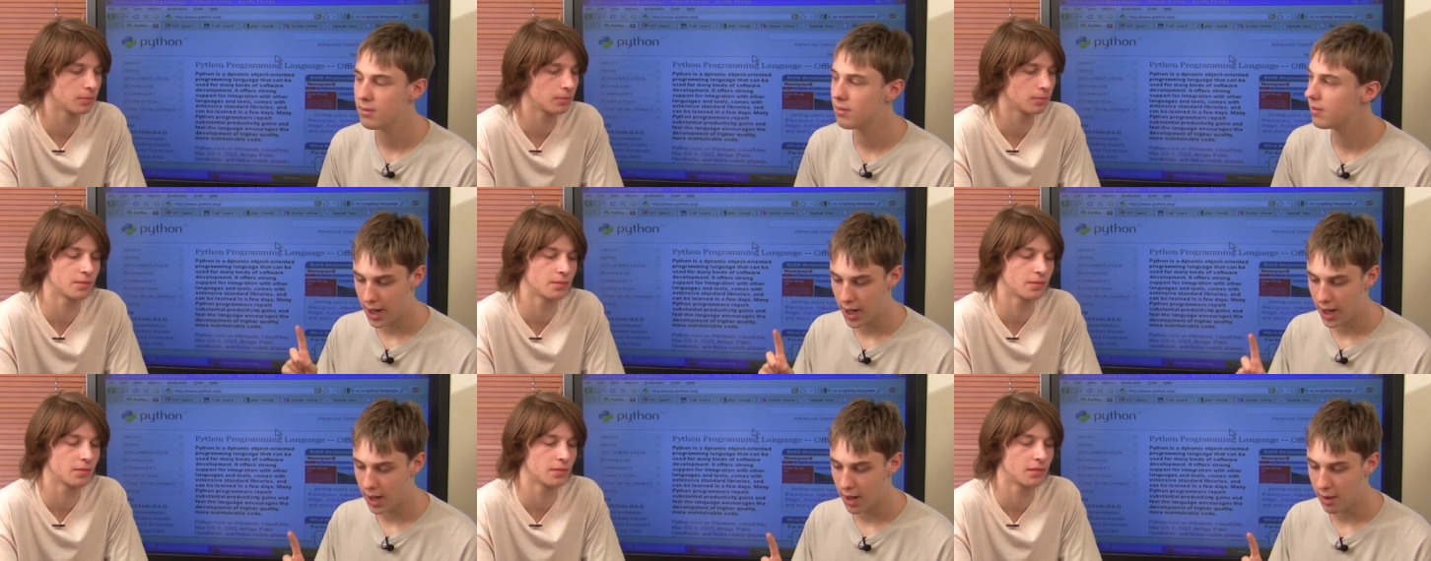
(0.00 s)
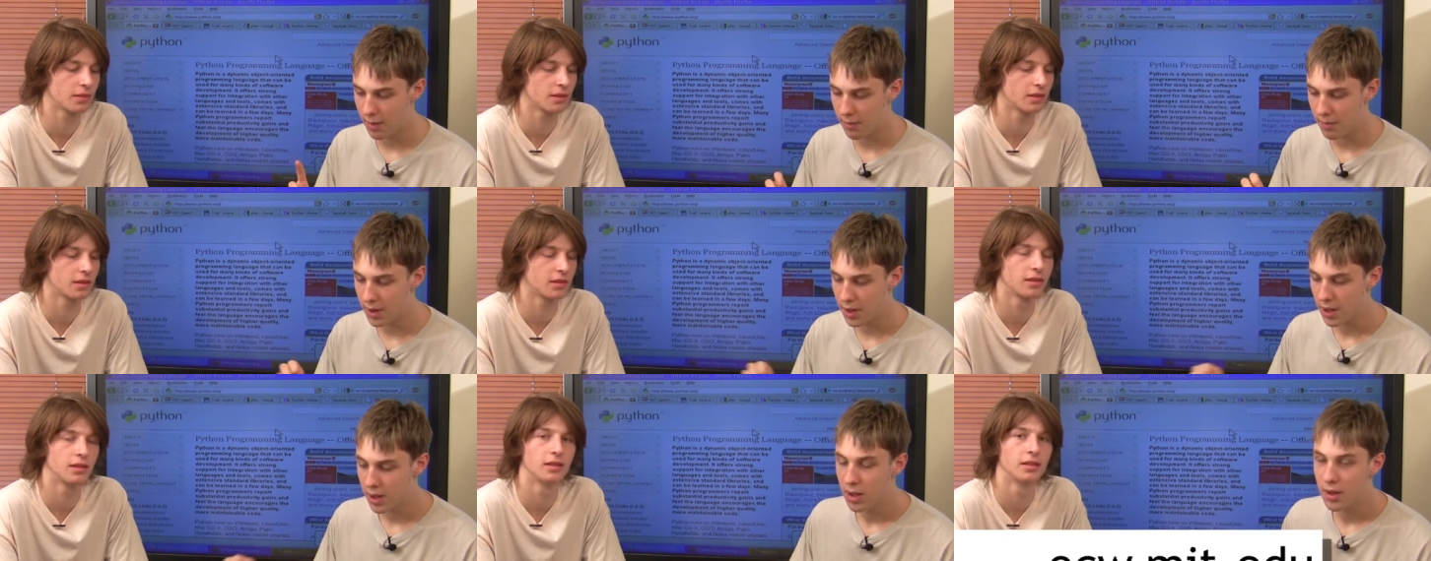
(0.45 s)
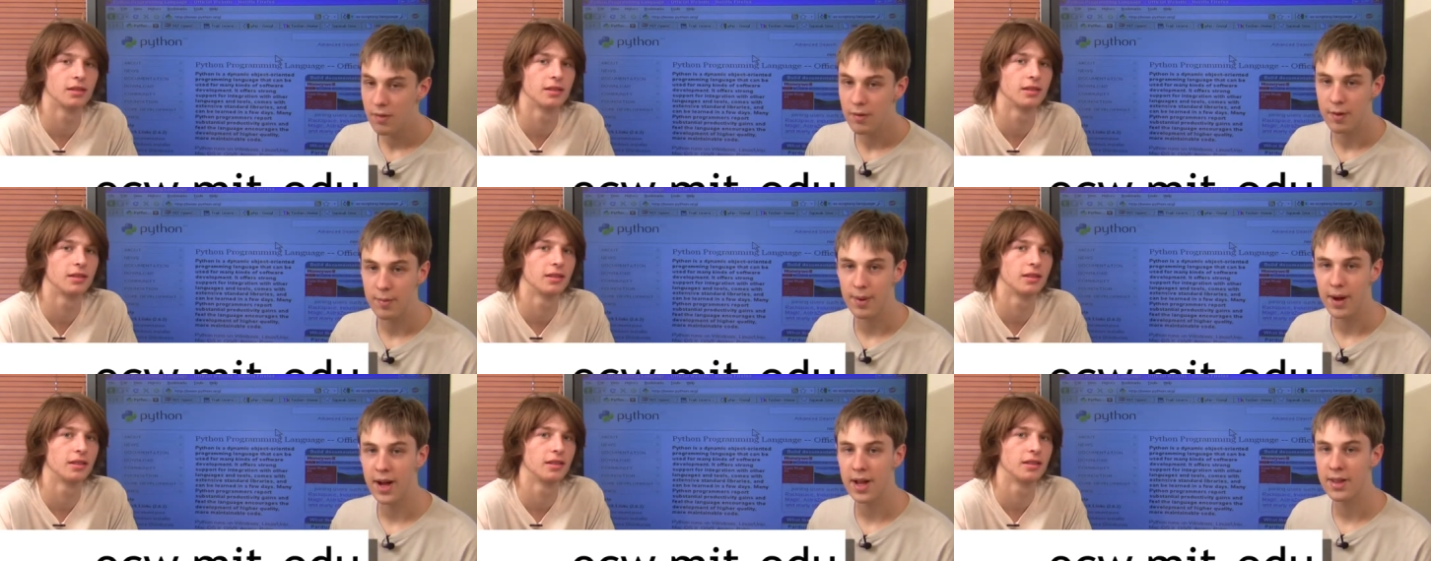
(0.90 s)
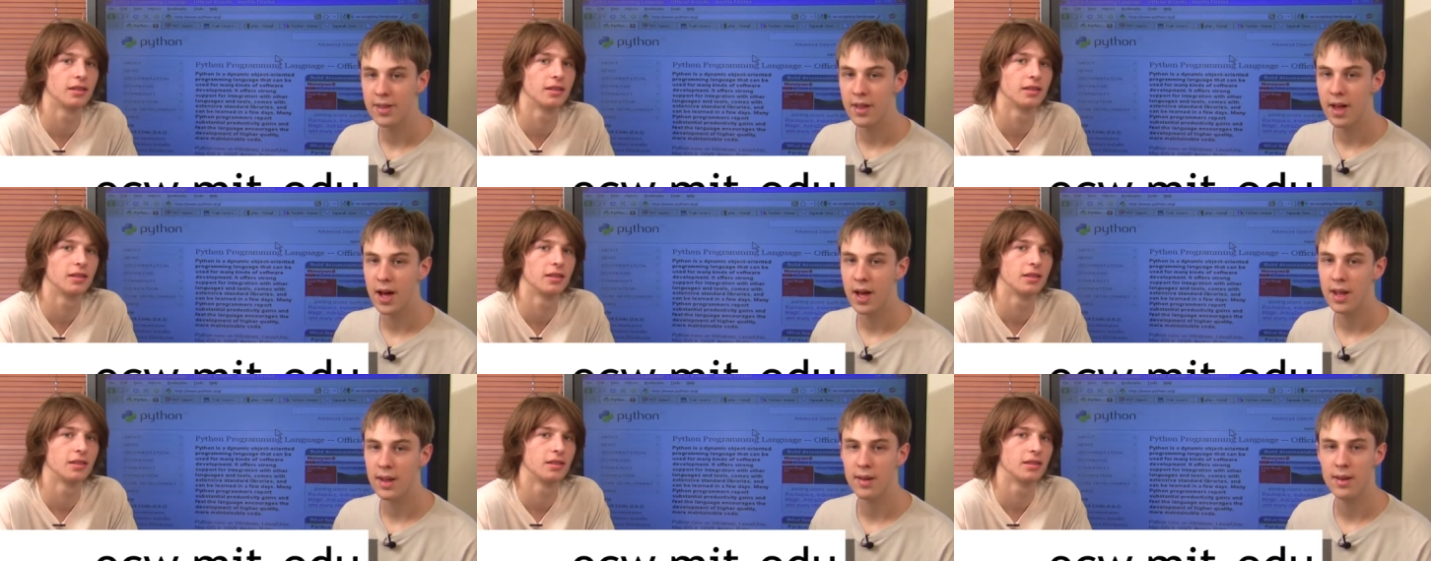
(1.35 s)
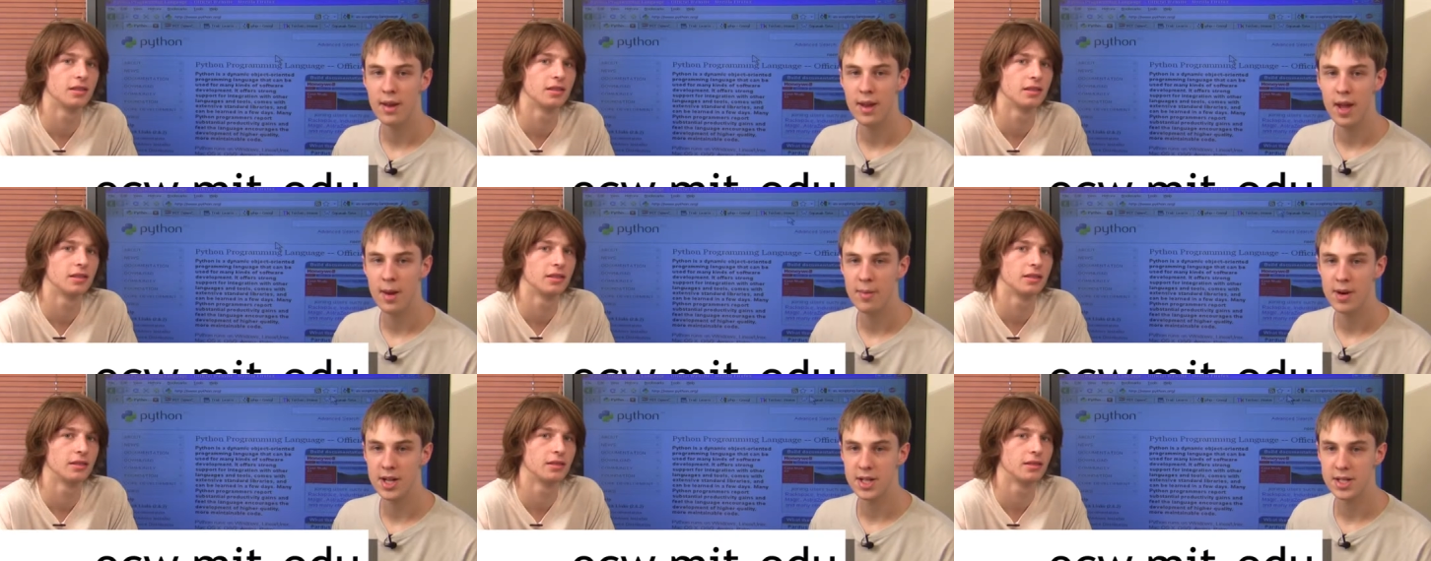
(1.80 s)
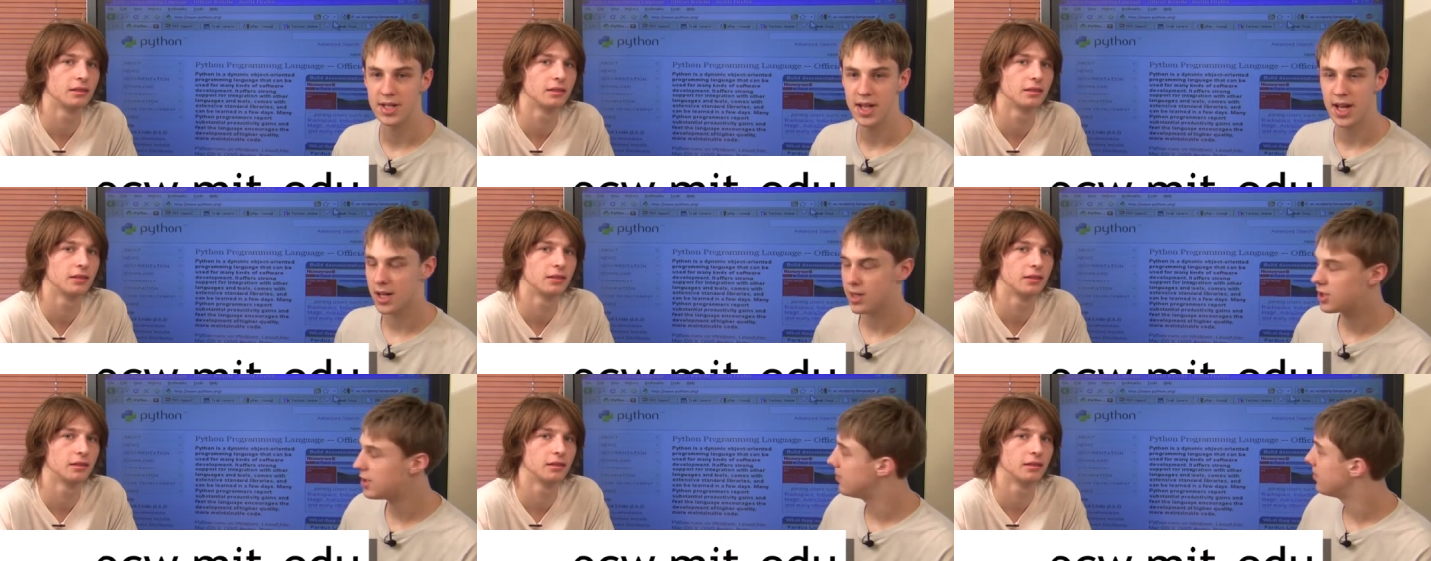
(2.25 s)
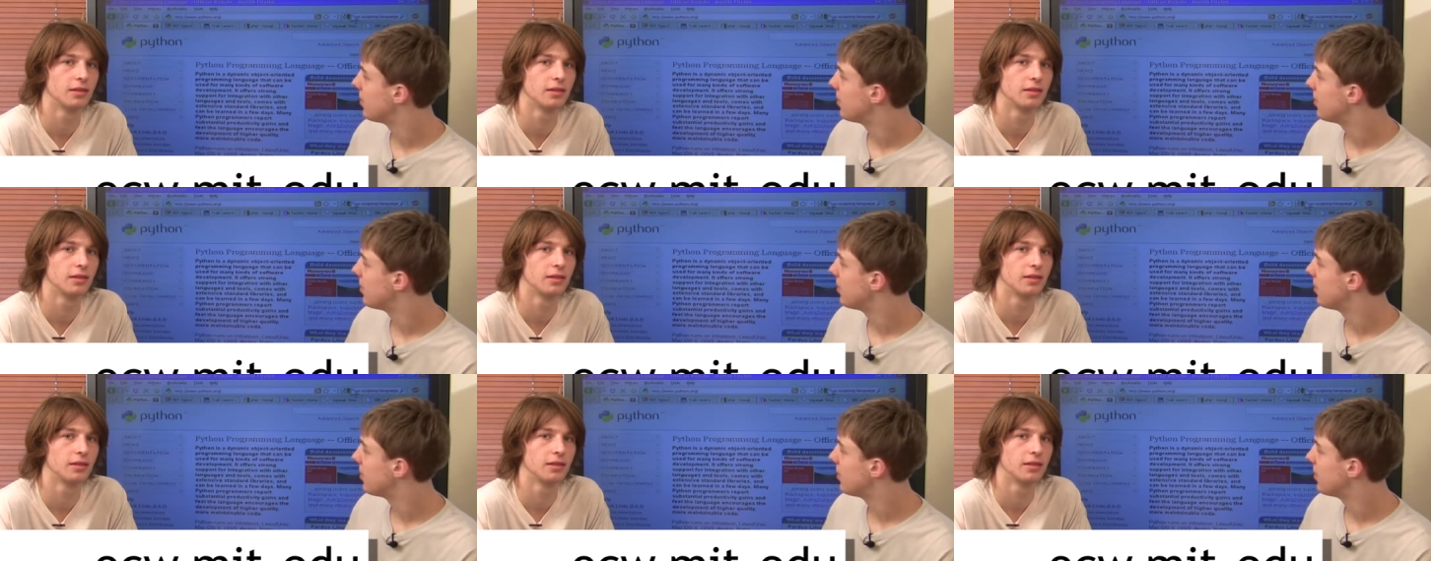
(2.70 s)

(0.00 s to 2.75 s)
Speaker 1: For Python, MIT actually